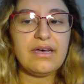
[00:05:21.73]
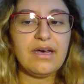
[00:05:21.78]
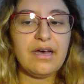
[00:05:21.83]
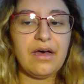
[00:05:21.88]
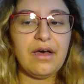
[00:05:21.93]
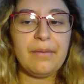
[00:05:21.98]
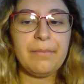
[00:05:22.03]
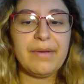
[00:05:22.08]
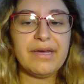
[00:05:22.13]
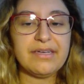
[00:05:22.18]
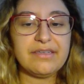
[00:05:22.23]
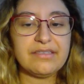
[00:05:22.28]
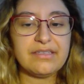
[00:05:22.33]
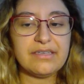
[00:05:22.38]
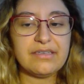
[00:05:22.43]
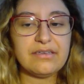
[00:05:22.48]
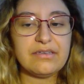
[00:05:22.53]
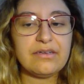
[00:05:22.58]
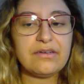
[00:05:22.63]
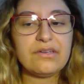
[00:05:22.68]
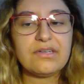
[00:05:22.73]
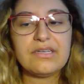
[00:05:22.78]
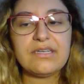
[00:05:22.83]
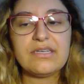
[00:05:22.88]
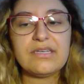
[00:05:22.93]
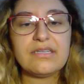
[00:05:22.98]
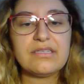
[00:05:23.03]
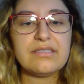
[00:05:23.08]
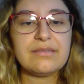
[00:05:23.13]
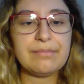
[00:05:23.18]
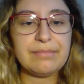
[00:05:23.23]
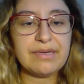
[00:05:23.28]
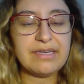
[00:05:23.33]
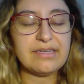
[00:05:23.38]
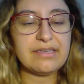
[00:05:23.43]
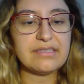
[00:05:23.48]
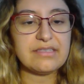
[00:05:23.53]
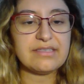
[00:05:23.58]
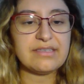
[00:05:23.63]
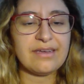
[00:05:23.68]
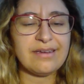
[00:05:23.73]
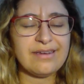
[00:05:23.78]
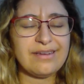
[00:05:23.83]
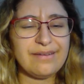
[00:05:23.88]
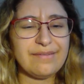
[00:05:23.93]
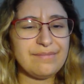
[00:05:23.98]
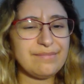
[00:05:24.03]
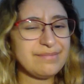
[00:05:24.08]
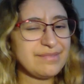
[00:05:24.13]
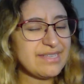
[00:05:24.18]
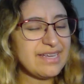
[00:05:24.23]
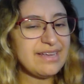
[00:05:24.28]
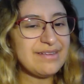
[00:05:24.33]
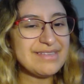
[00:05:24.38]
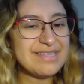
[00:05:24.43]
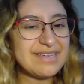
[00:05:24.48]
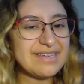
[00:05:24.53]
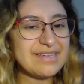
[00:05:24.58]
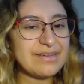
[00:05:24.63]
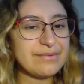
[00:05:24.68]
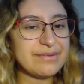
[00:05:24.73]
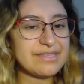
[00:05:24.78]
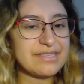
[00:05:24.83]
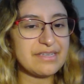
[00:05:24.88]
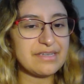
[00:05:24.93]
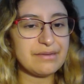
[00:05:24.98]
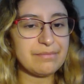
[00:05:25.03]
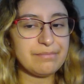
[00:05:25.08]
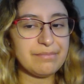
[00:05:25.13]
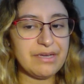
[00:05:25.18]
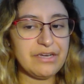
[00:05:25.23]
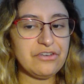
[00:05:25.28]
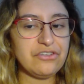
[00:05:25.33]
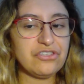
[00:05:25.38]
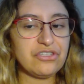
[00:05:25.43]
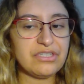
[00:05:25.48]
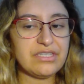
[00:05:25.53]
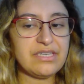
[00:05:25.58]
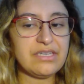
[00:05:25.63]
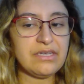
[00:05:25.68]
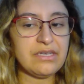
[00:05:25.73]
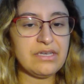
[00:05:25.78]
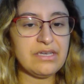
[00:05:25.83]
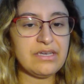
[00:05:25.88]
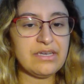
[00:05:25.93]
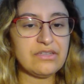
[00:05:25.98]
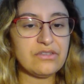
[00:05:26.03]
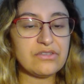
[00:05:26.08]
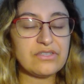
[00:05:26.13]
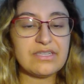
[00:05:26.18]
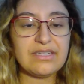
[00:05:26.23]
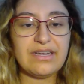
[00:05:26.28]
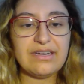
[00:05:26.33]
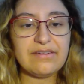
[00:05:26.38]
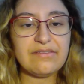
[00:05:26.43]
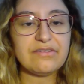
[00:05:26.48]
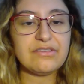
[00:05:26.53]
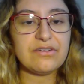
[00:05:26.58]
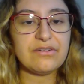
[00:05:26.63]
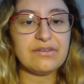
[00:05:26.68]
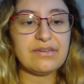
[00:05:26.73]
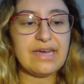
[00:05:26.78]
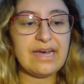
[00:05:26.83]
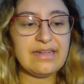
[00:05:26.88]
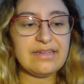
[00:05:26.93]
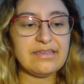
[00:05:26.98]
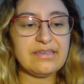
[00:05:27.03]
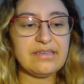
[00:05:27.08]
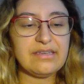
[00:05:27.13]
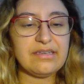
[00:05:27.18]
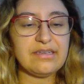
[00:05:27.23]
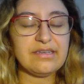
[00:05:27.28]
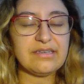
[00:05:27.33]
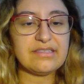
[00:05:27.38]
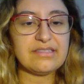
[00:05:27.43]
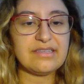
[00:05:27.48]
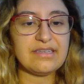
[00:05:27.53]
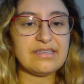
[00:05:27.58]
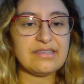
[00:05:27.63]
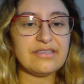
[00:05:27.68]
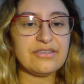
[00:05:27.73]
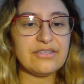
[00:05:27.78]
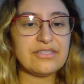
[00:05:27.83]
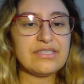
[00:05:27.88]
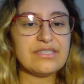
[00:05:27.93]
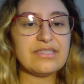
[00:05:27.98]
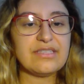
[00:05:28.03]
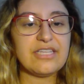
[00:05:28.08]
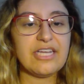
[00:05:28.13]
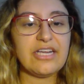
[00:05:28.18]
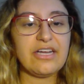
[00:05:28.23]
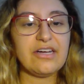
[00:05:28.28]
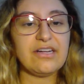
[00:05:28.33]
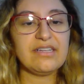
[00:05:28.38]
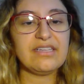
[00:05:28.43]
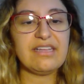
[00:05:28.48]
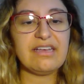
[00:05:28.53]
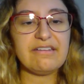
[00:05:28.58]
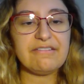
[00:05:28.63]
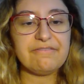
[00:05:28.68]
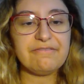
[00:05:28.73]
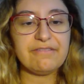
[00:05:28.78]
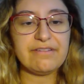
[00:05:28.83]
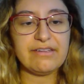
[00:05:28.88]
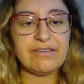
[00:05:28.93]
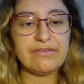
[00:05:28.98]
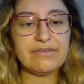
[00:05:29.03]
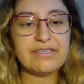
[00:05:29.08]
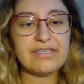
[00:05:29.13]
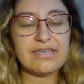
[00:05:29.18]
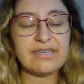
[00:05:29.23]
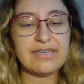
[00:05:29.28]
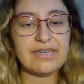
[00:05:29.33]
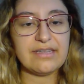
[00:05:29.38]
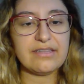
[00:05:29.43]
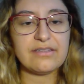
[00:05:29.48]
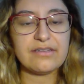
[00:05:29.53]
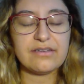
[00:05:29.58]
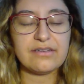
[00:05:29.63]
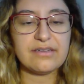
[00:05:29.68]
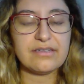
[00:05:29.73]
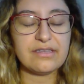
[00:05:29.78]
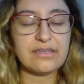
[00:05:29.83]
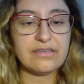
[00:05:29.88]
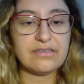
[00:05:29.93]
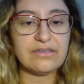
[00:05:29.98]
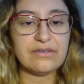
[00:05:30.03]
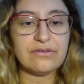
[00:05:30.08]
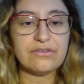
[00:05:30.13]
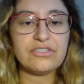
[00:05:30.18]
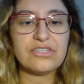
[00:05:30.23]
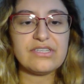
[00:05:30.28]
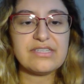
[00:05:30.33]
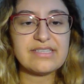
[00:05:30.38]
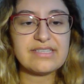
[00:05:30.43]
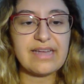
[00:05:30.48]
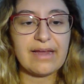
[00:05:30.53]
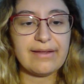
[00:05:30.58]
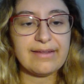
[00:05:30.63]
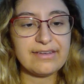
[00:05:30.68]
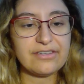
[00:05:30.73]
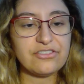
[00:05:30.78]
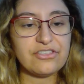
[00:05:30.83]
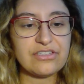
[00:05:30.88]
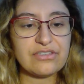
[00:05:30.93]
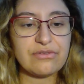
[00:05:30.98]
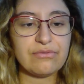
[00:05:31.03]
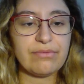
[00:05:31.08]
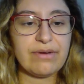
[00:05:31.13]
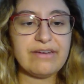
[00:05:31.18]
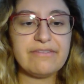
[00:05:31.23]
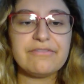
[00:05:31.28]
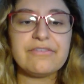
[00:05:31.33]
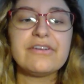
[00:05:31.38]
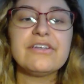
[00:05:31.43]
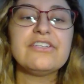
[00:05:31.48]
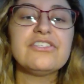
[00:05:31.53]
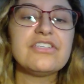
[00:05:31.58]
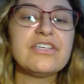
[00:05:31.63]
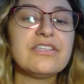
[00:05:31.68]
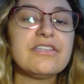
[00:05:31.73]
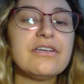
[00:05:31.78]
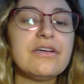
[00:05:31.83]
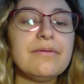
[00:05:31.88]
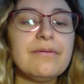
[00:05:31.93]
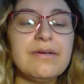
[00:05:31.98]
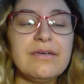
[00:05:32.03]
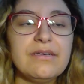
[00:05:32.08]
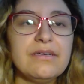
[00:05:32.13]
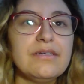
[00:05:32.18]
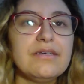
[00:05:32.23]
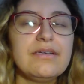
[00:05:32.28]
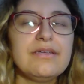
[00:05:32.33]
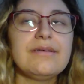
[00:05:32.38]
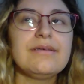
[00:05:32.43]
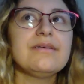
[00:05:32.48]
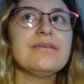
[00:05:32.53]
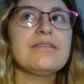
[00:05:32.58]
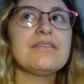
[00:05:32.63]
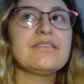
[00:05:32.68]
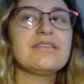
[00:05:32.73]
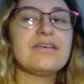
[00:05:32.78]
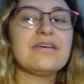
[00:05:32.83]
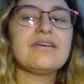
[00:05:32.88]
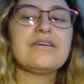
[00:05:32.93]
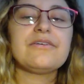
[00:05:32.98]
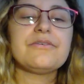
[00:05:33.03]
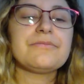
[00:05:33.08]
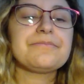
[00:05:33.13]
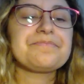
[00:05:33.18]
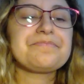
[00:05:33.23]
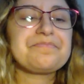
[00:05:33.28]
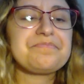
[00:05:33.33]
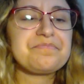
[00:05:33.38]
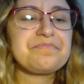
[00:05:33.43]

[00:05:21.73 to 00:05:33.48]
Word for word: Um, I didn't notice. It's um, sounds like it was in a major key. There's a lot of tonality. It's like those they all like flow together, and the notes just sound like just right for each other. So